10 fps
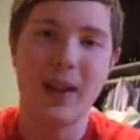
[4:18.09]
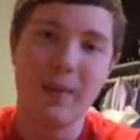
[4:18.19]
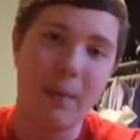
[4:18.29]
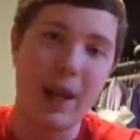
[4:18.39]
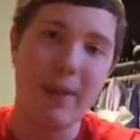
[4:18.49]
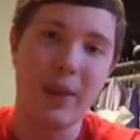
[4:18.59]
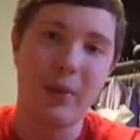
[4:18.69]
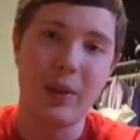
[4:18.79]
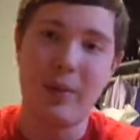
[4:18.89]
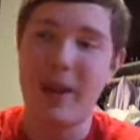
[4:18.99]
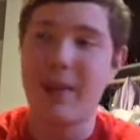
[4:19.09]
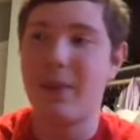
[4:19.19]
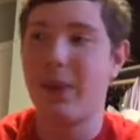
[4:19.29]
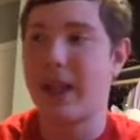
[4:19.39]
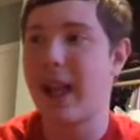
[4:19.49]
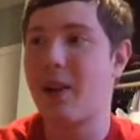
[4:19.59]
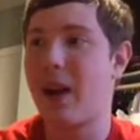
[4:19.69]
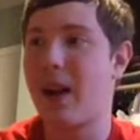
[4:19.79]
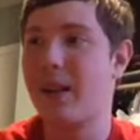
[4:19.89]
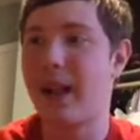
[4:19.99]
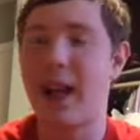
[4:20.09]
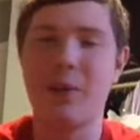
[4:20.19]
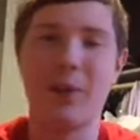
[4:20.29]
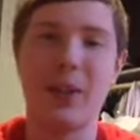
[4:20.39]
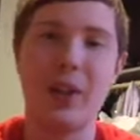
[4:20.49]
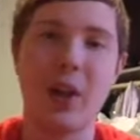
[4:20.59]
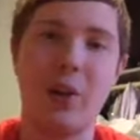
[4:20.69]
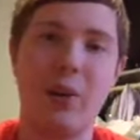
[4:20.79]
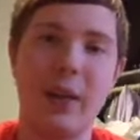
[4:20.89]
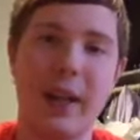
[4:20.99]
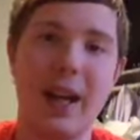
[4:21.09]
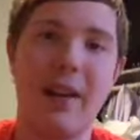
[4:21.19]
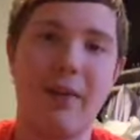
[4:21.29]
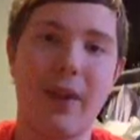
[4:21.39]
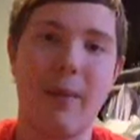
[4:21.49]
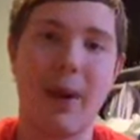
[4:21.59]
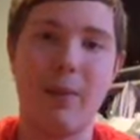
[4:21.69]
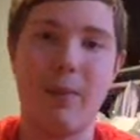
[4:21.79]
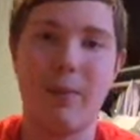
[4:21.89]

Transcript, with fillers: Maybe it would. Maybe because I don't like I don't really know enough about